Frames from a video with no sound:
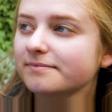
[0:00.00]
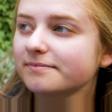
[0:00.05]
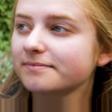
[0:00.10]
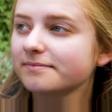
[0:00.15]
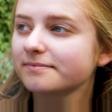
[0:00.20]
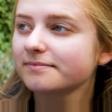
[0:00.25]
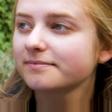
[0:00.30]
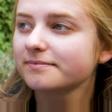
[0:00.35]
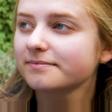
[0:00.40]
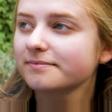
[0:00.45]

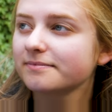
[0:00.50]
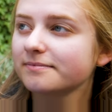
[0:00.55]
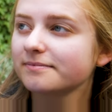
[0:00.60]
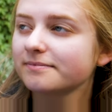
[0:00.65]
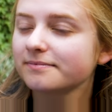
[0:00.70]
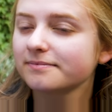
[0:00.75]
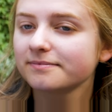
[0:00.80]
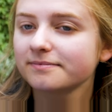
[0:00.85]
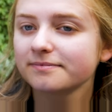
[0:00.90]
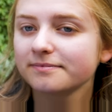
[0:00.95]

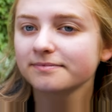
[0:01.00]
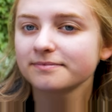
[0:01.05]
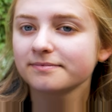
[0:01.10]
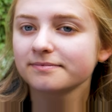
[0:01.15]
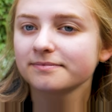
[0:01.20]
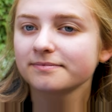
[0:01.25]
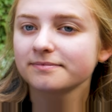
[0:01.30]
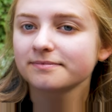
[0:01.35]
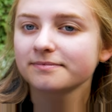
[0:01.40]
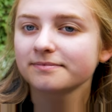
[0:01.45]

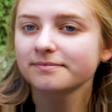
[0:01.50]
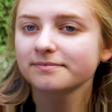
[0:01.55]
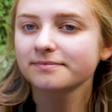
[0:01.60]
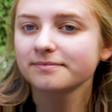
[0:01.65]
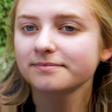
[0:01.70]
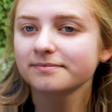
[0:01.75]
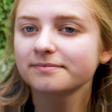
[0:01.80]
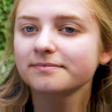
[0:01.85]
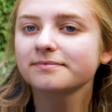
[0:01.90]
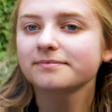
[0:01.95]

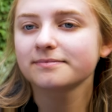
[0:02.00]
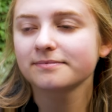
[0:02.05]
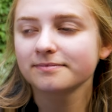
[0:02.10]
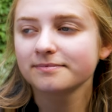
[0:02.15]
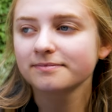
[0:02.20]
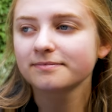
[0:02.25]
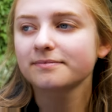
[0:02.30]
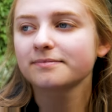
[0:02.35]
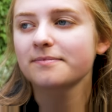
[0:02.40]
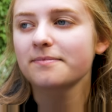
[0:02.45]

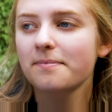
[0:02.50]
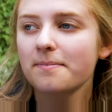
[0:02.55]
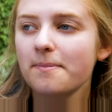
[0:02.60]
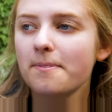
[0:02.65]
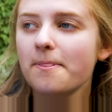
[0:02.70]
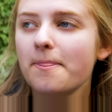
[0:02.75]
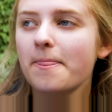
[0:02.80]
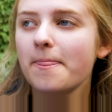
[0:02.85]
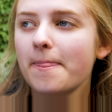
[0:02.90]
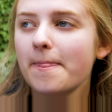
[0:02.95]

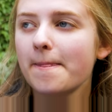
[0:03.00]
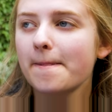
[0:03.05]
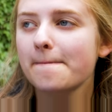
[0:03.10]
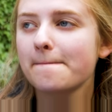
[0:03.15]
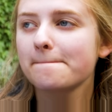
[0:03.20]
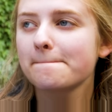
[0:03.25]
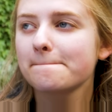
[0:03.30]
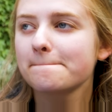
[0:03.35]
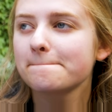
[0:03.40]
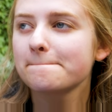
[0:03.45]

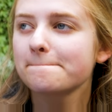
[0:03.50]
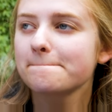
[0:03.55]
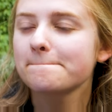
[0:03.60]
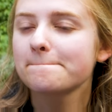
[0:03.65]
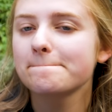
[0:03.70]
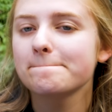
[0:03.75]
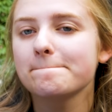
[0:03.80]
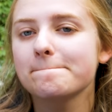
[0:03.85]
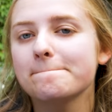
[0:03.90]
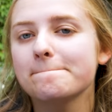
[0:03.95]
This person isn't speaking.